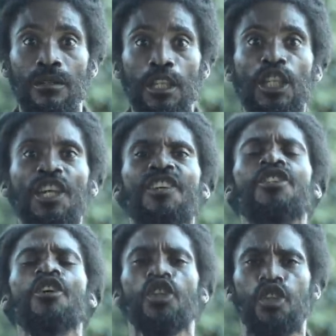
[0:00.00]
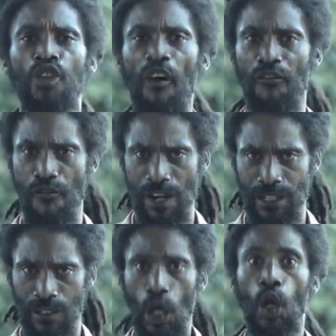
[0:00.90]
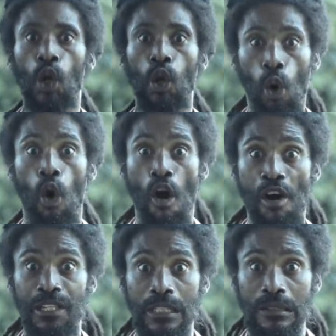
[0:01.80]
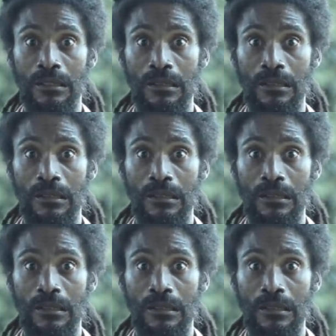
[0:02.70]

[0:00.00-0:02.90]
He is sovereign Lord.